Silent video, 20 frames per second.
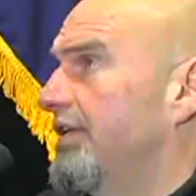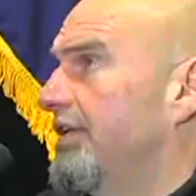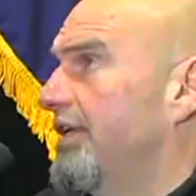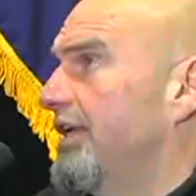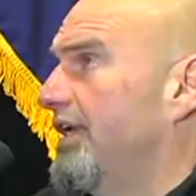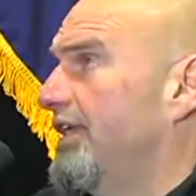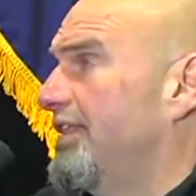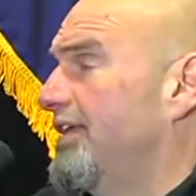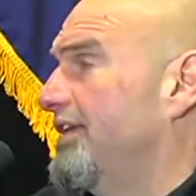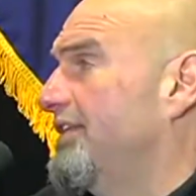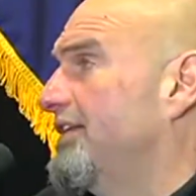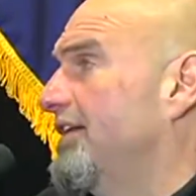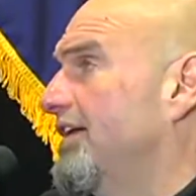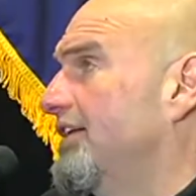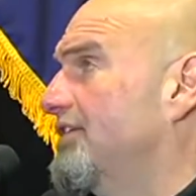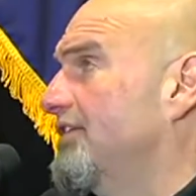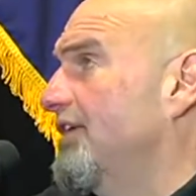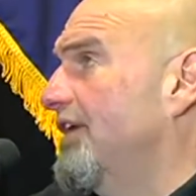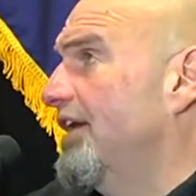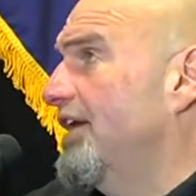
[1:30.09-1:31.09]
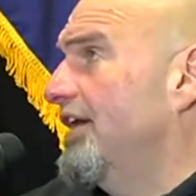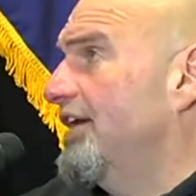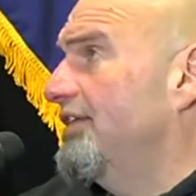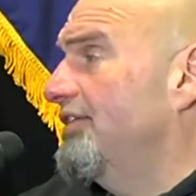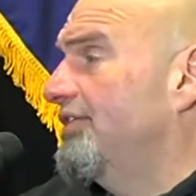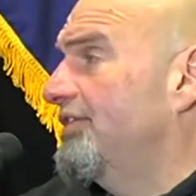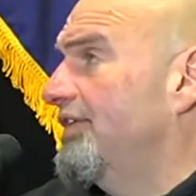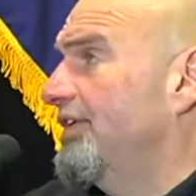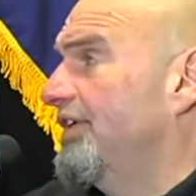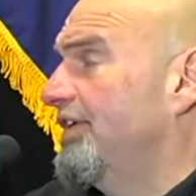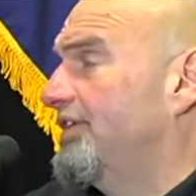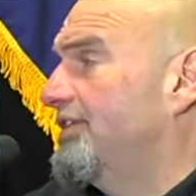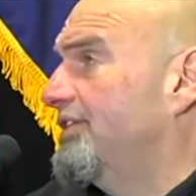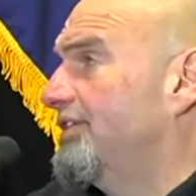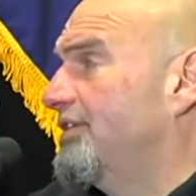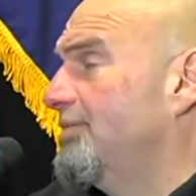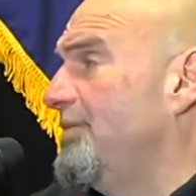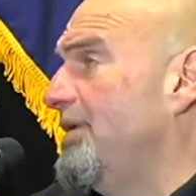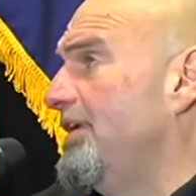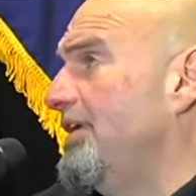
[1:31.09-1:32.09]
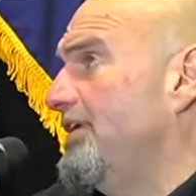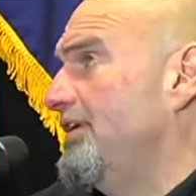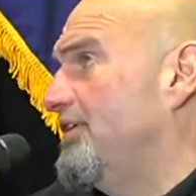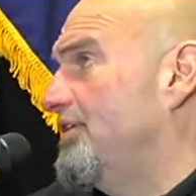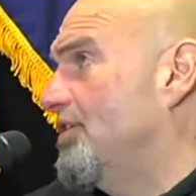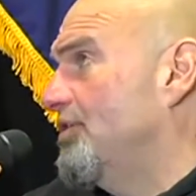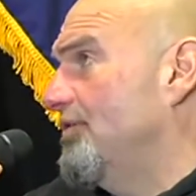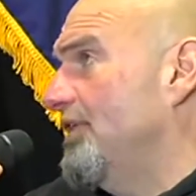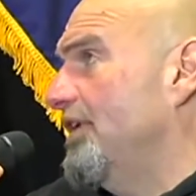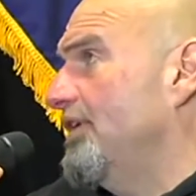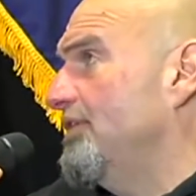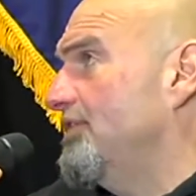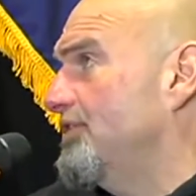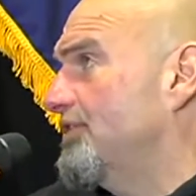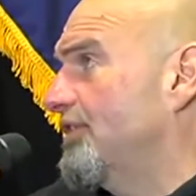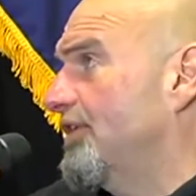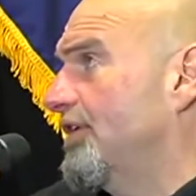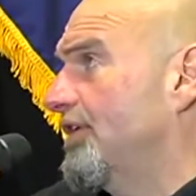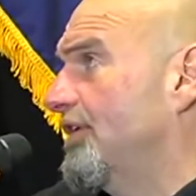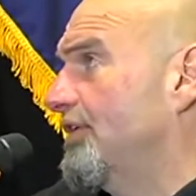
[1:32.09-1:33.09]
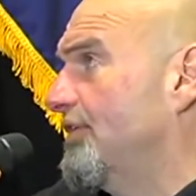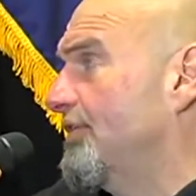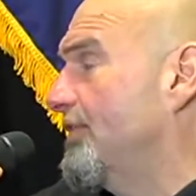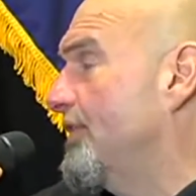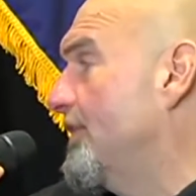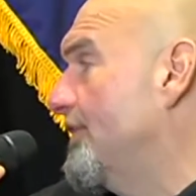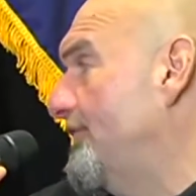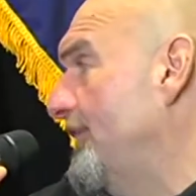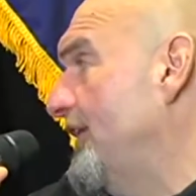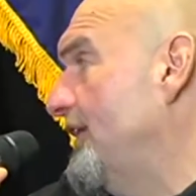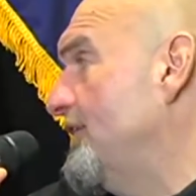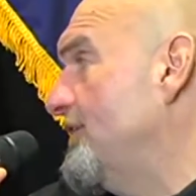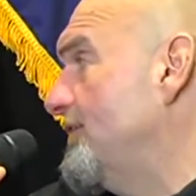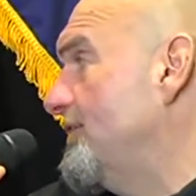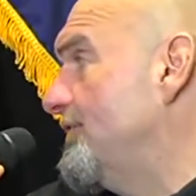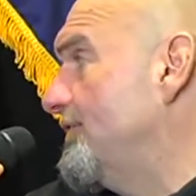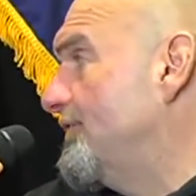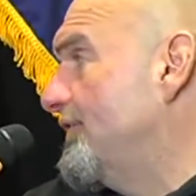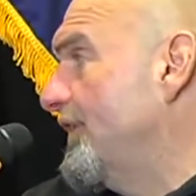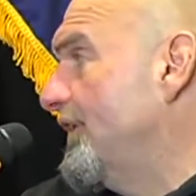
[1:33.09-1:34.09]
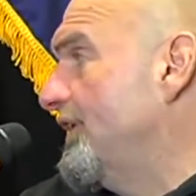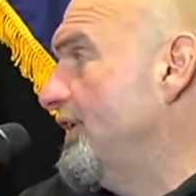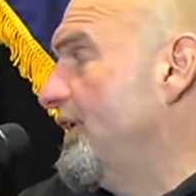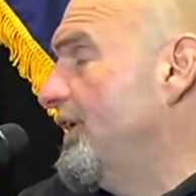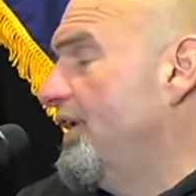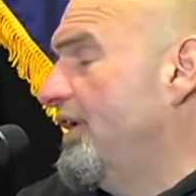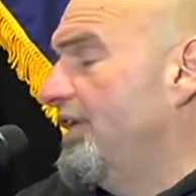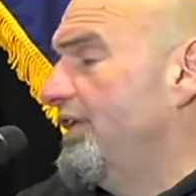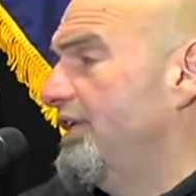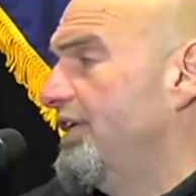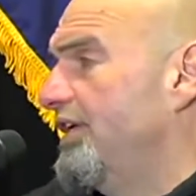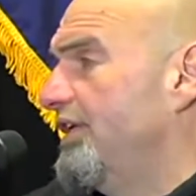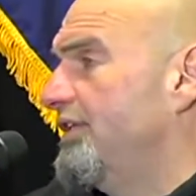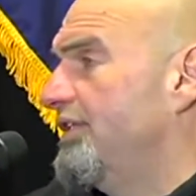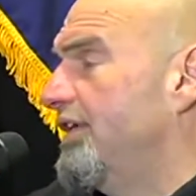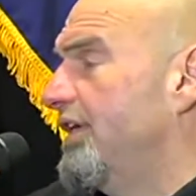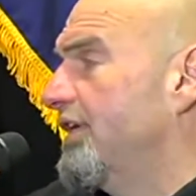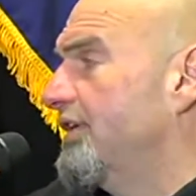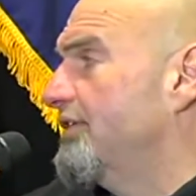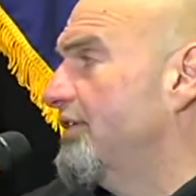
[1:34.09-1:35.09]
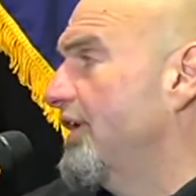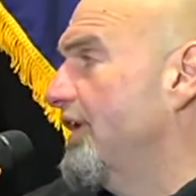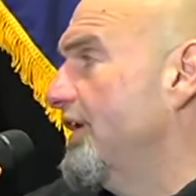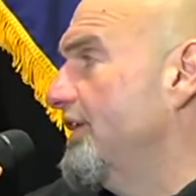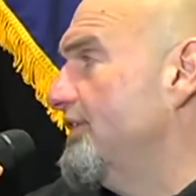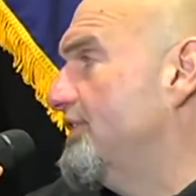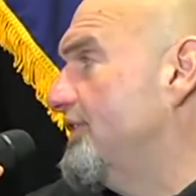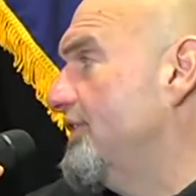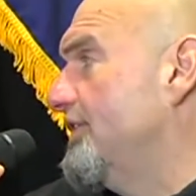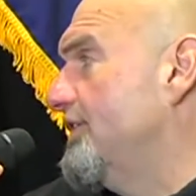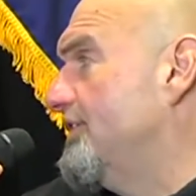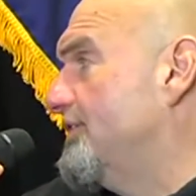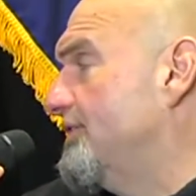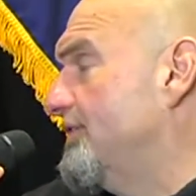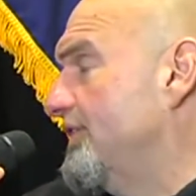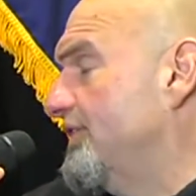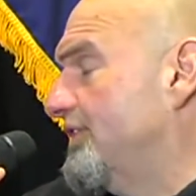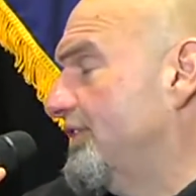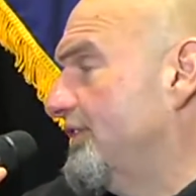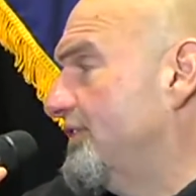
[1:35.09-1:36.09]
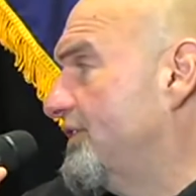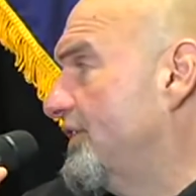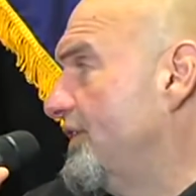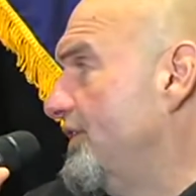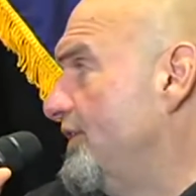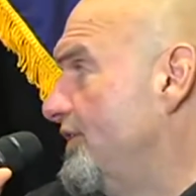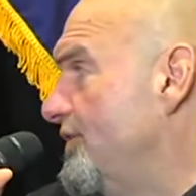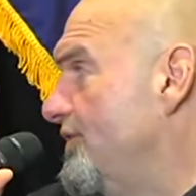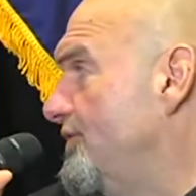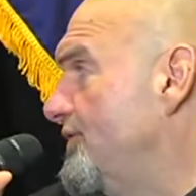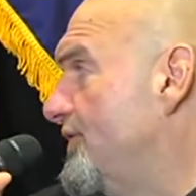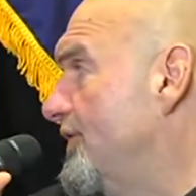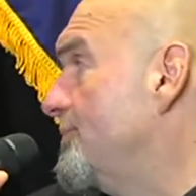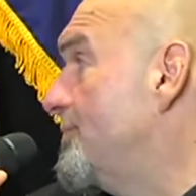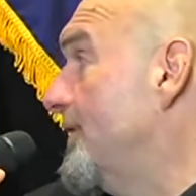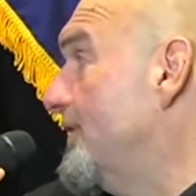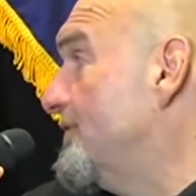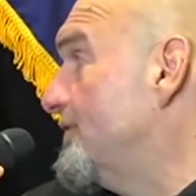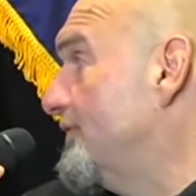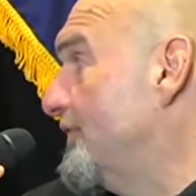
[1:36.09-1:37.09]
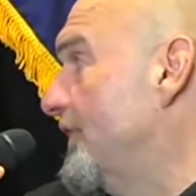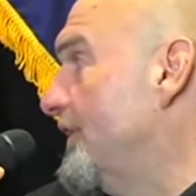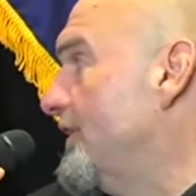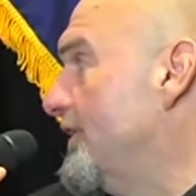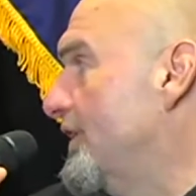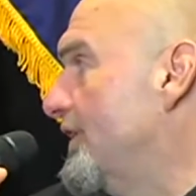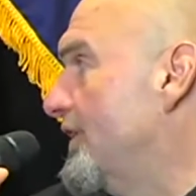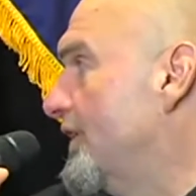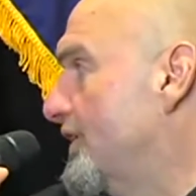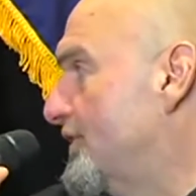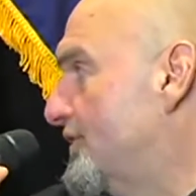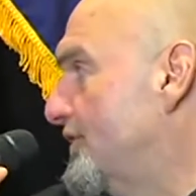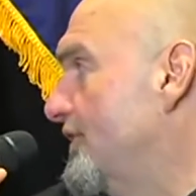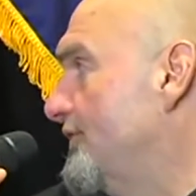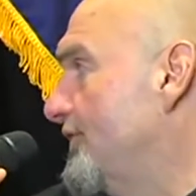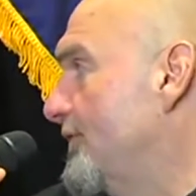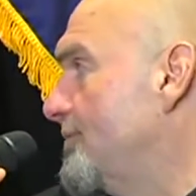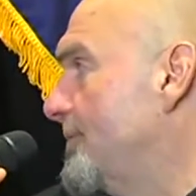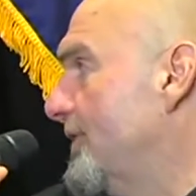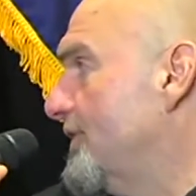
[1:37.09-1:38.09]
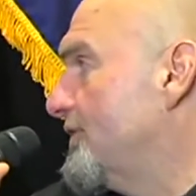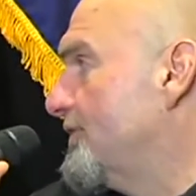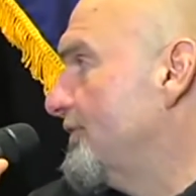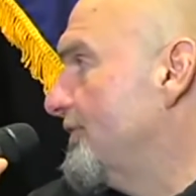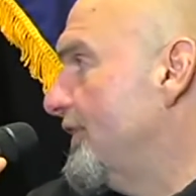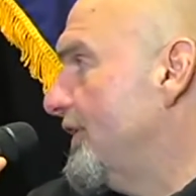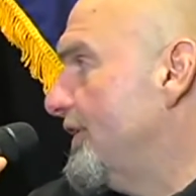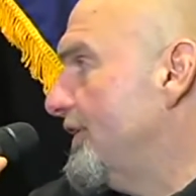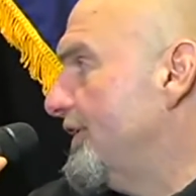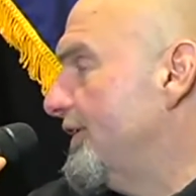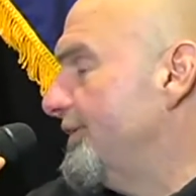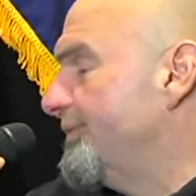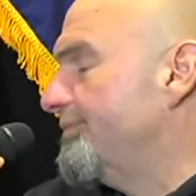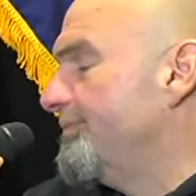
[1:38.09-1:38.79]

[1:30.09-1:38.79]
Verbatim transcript: and I think Doctor Oz, it's to me careers are, are values, and uh, Doctor Oz is essentially using Pennsylvania, not serving Pennsylvania.